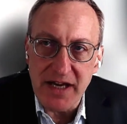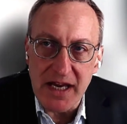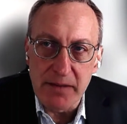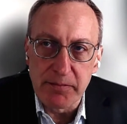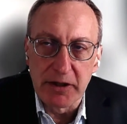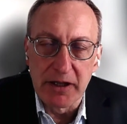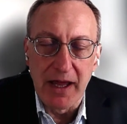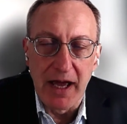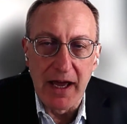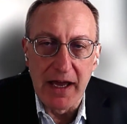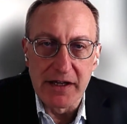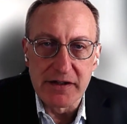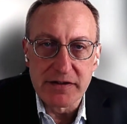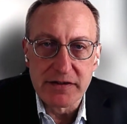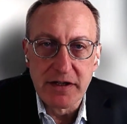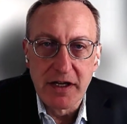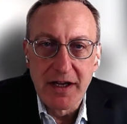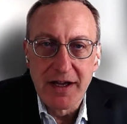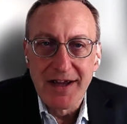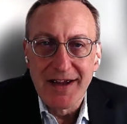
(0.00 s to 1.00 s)

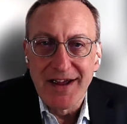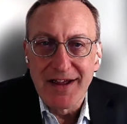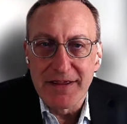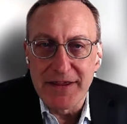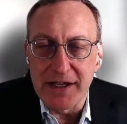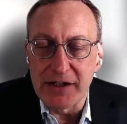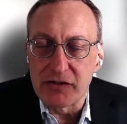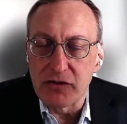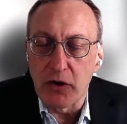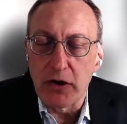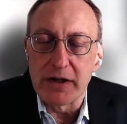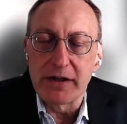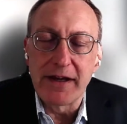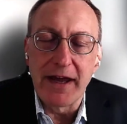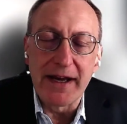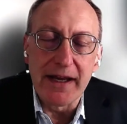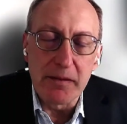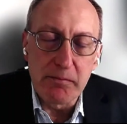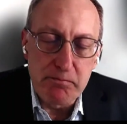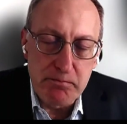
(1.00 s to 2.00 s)
stabilized. Things
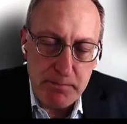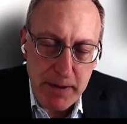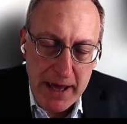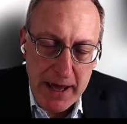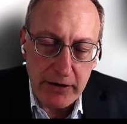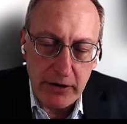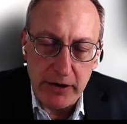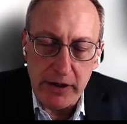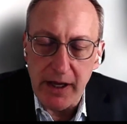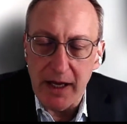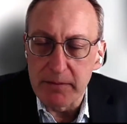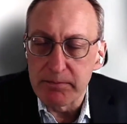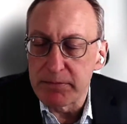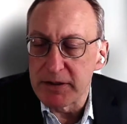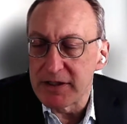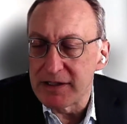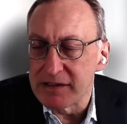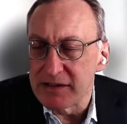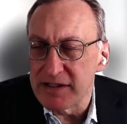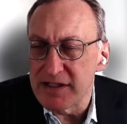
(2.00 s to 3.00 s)
aren't getting better
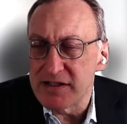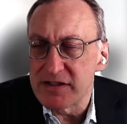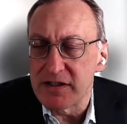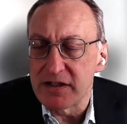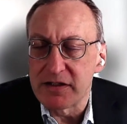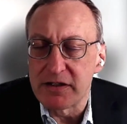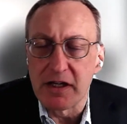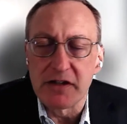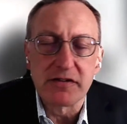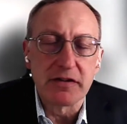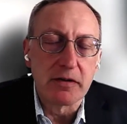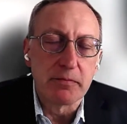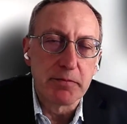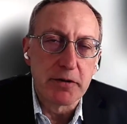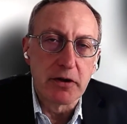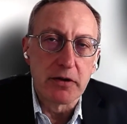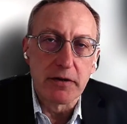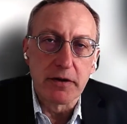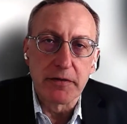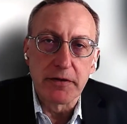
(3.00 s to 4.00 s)
yet, but at least it
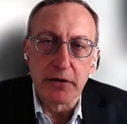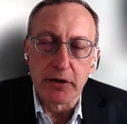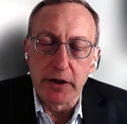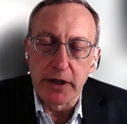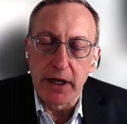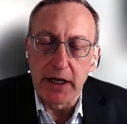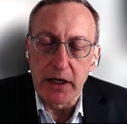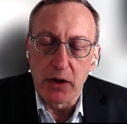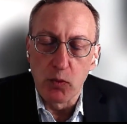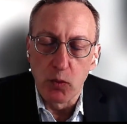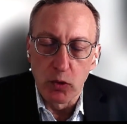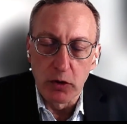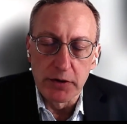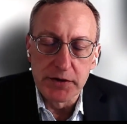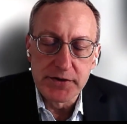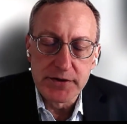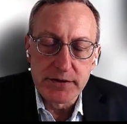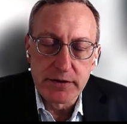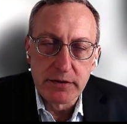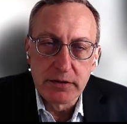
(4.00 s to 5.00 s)
doesn't appear that they're
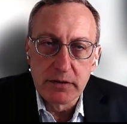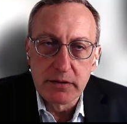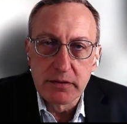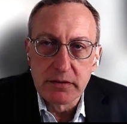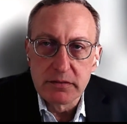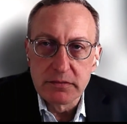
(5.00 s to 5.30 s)
getting worse.